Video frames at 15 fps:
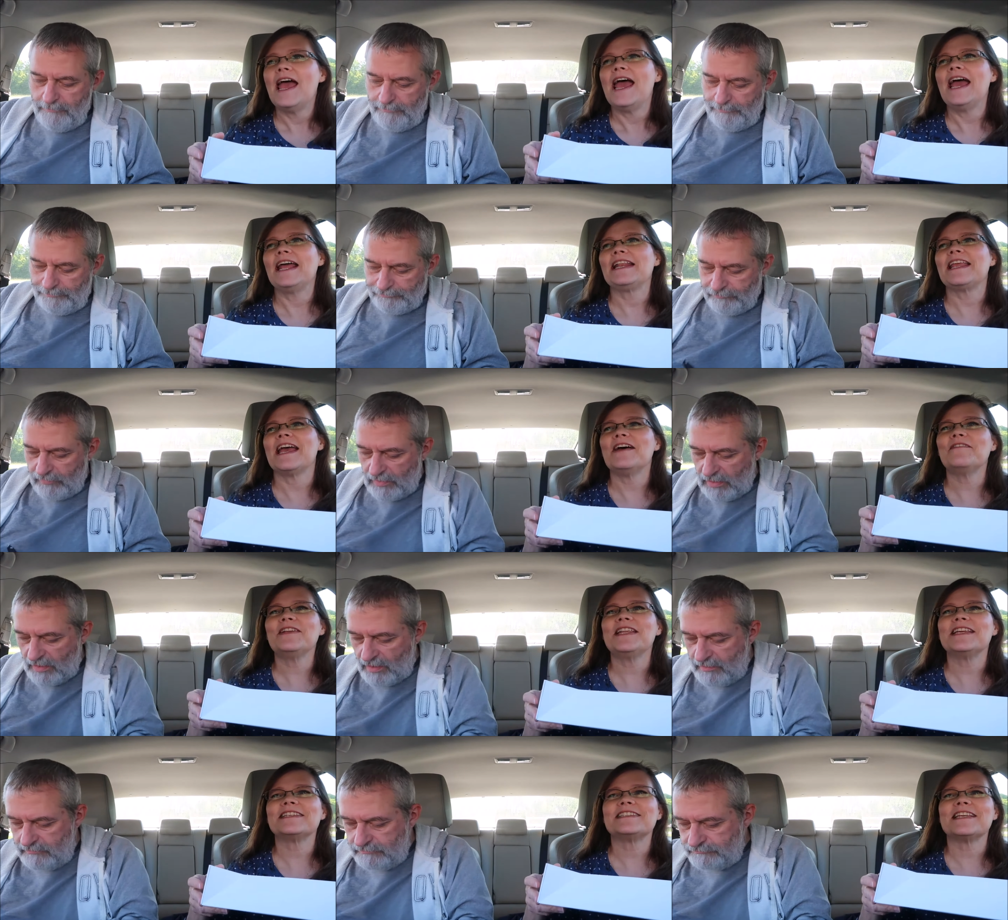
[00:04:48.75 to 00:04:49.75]
Speaker 1: And Kevin
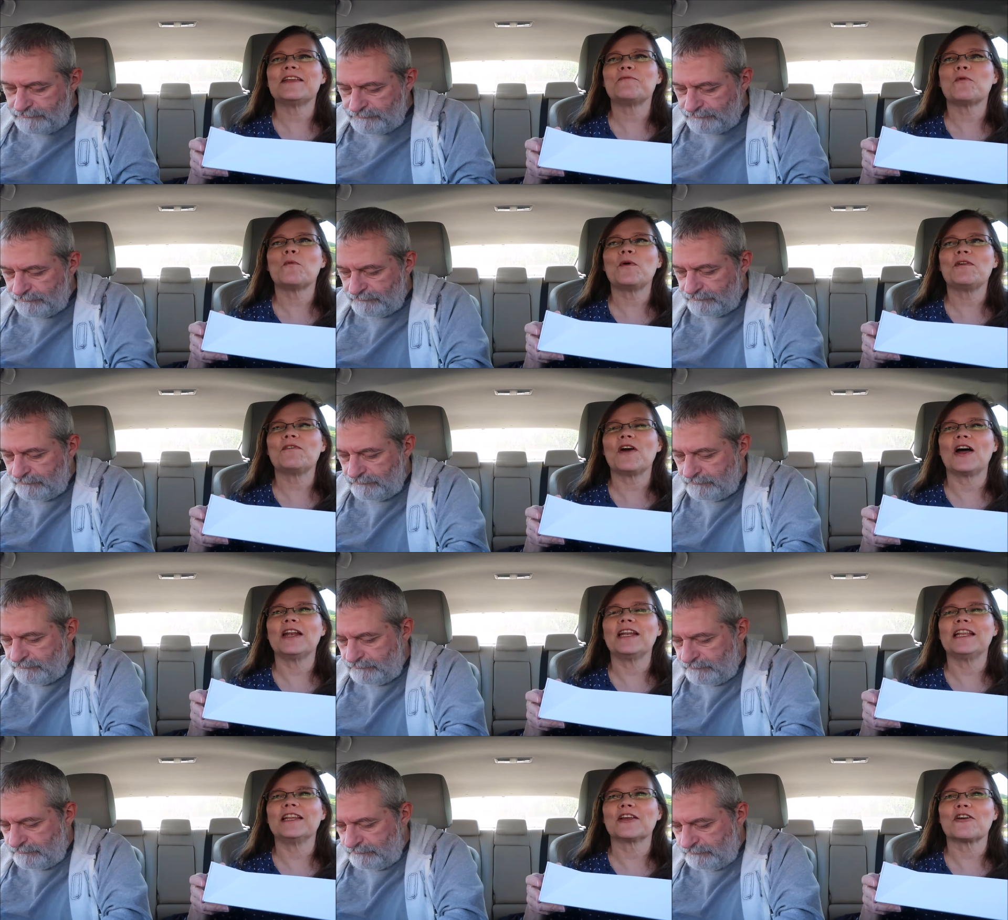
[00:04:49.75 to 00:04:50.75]
has said when we've gotten
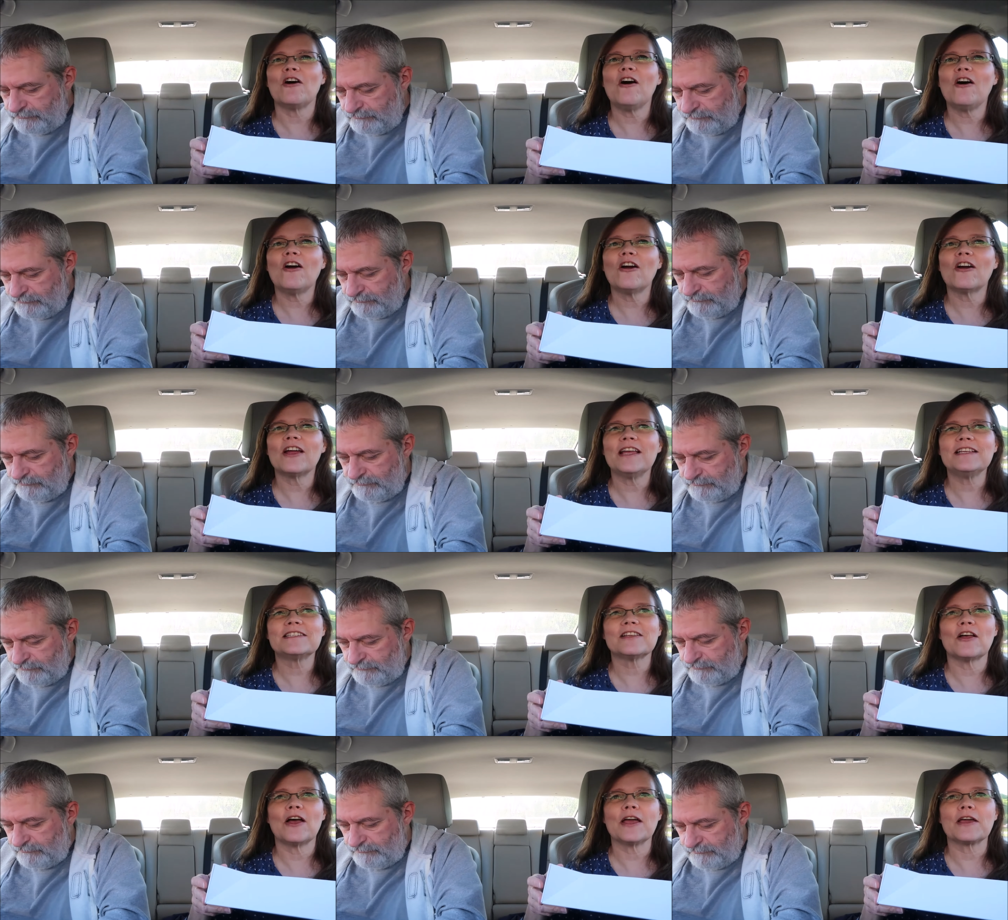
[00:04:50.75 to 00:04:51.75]
in the car, he's
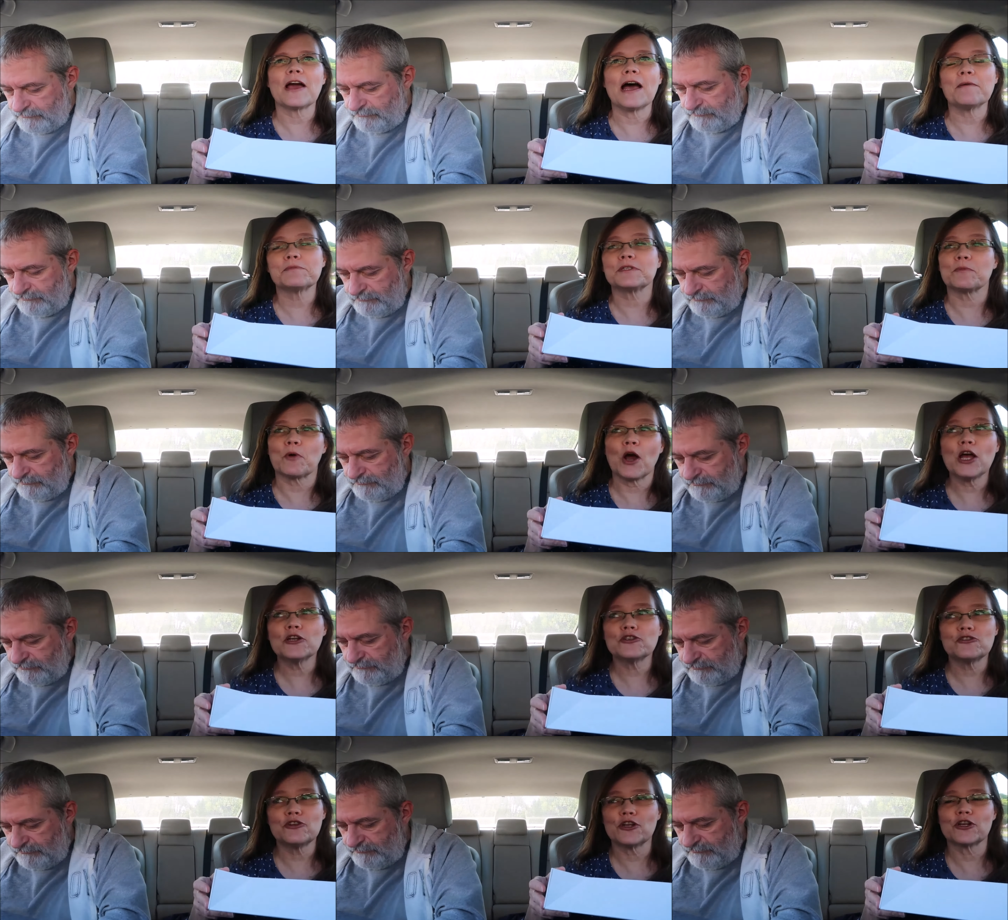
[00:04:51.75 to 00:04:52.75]
like, I'm
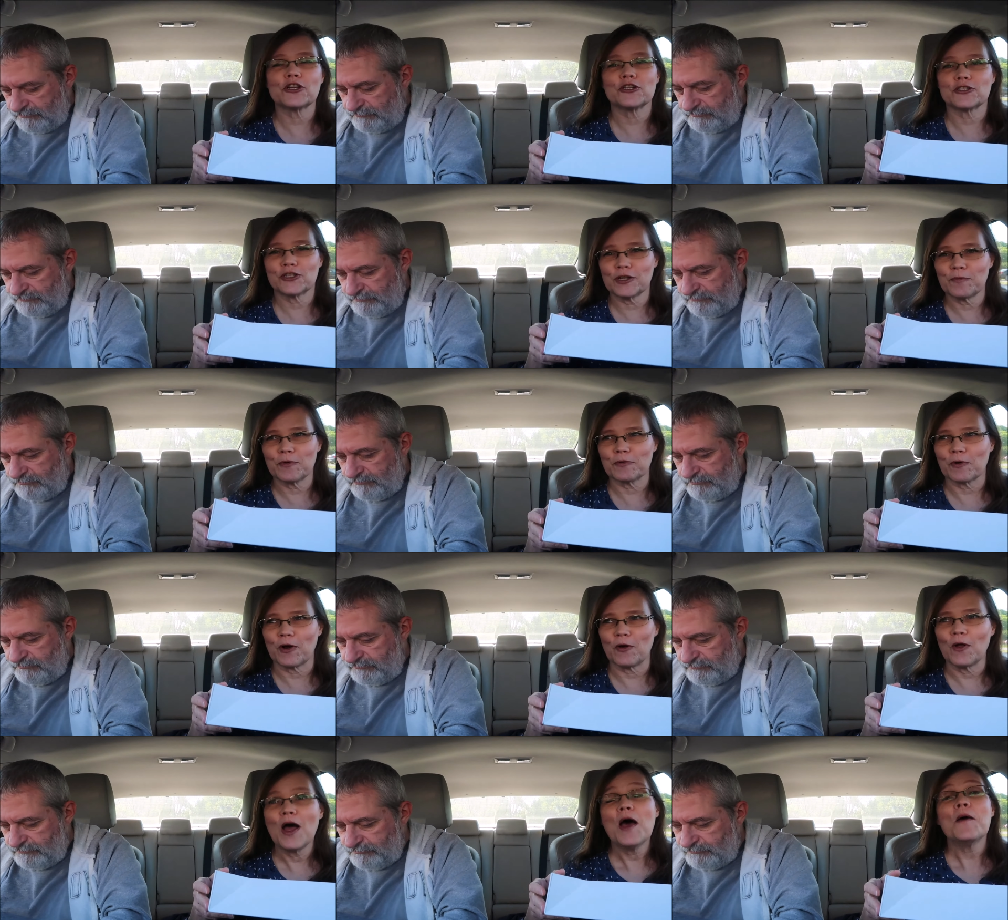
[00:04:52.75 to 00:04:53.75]
surprised you didn't get a cinnamon
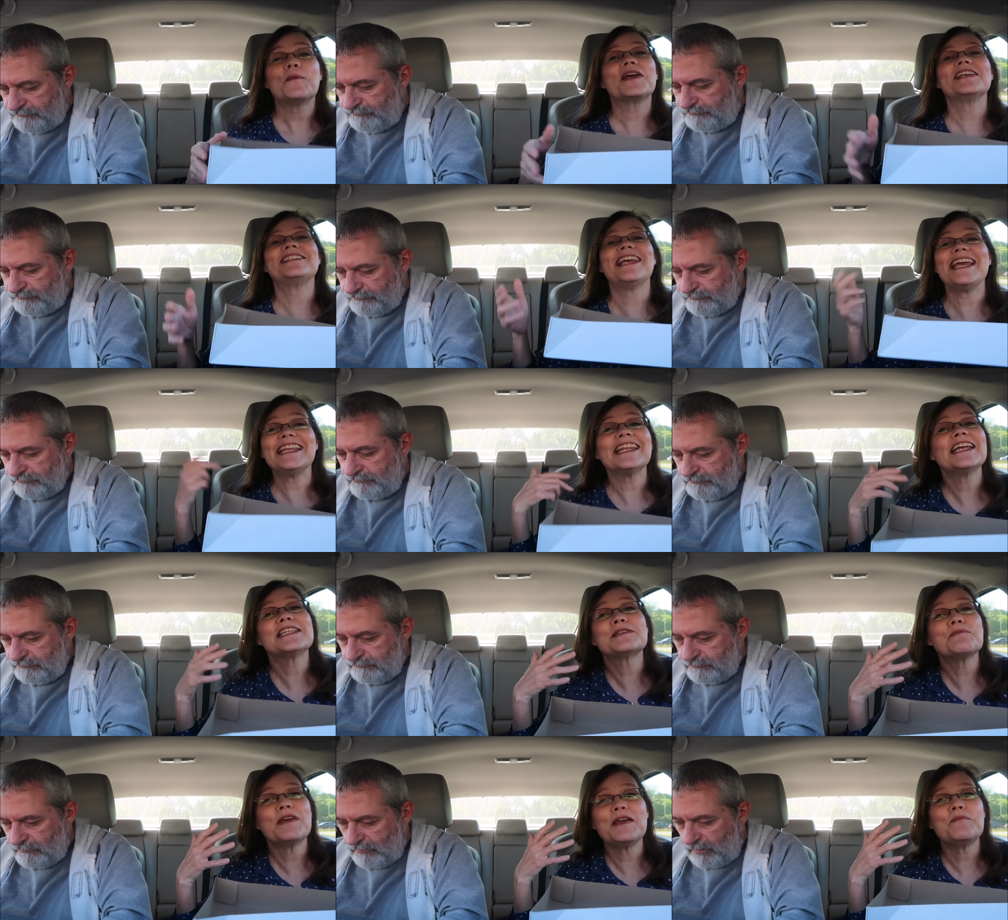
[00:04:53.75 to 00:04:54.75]
roll because he
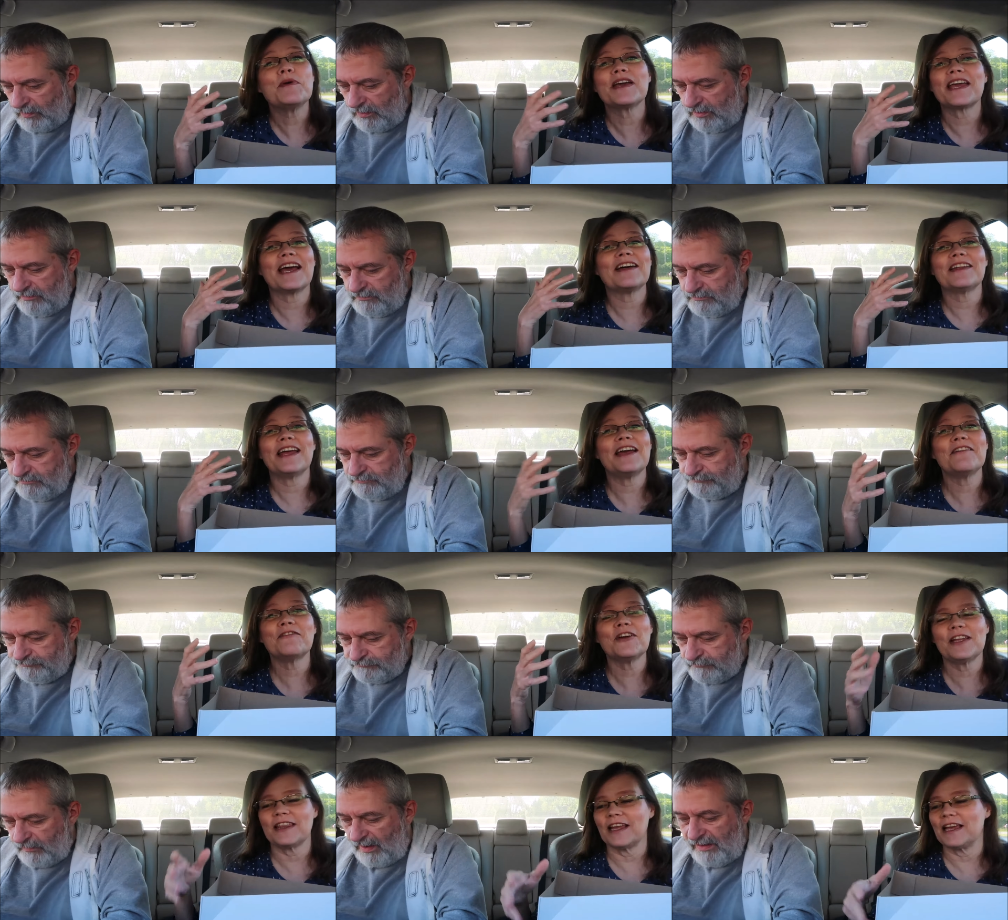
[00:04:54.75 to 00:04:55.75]
lets me pick out
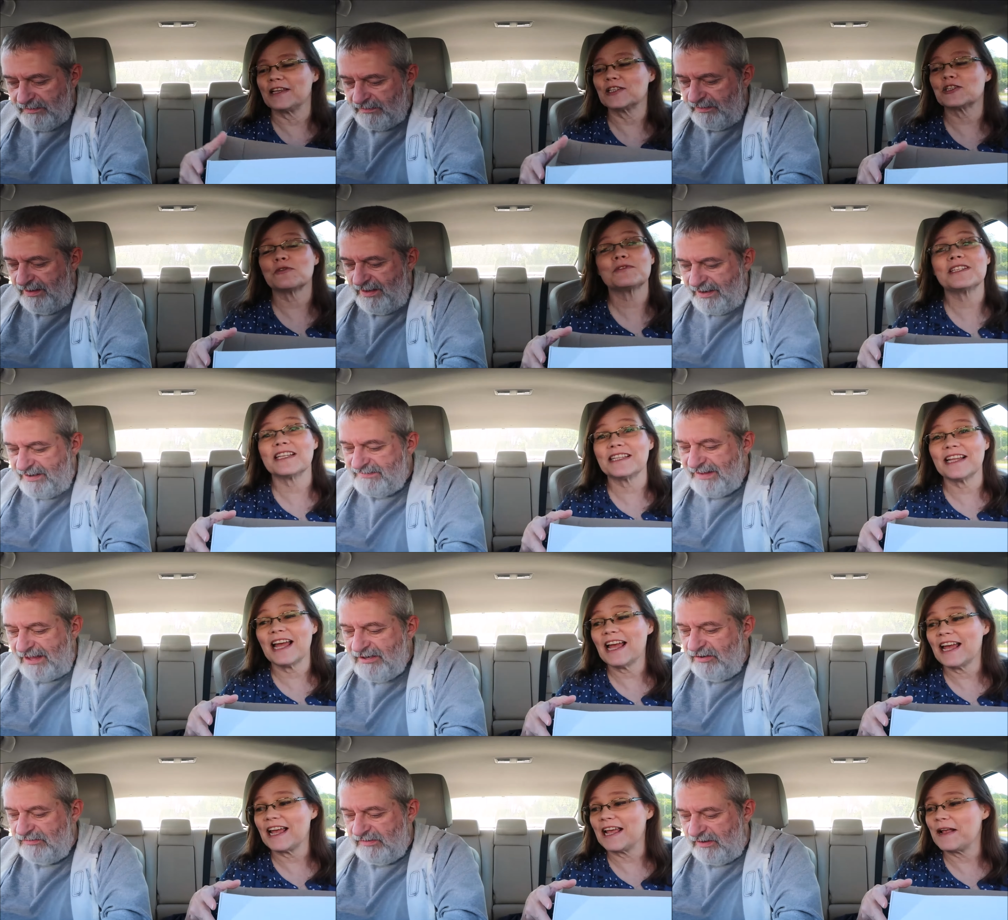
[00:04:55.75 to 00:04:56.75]
everything. So yeah, today, I
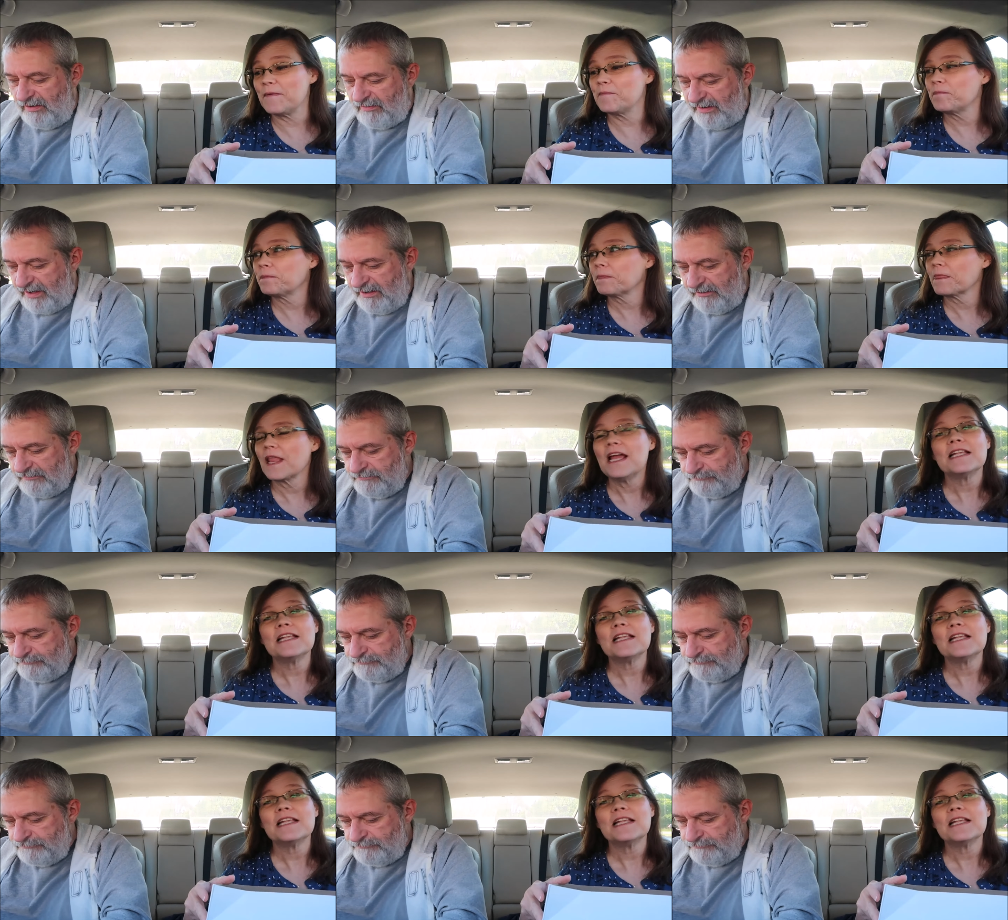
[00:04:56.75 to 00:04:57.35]
usually don't care.